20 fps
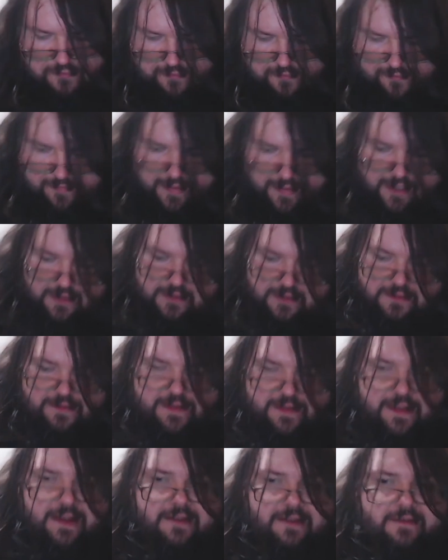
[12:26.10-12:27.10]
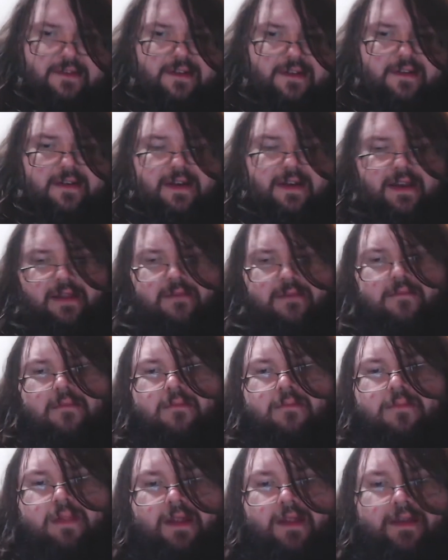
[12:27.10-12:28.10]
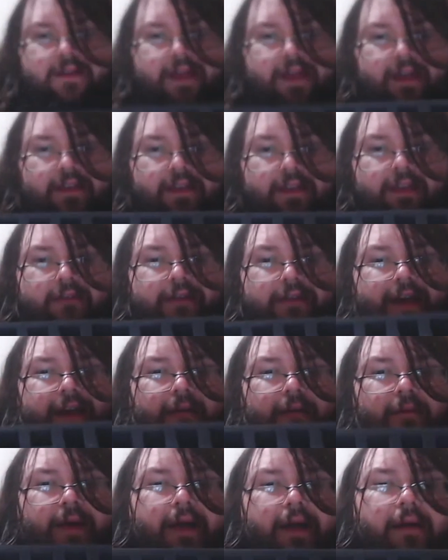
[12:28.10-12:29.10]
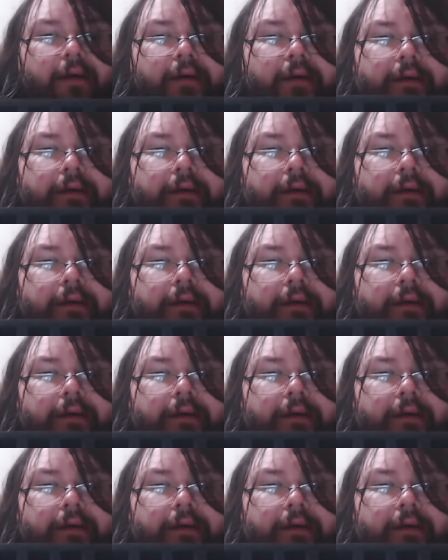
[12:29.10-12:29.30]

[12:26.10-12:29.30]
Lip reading: here's one that I've already plucked out that I've had a while.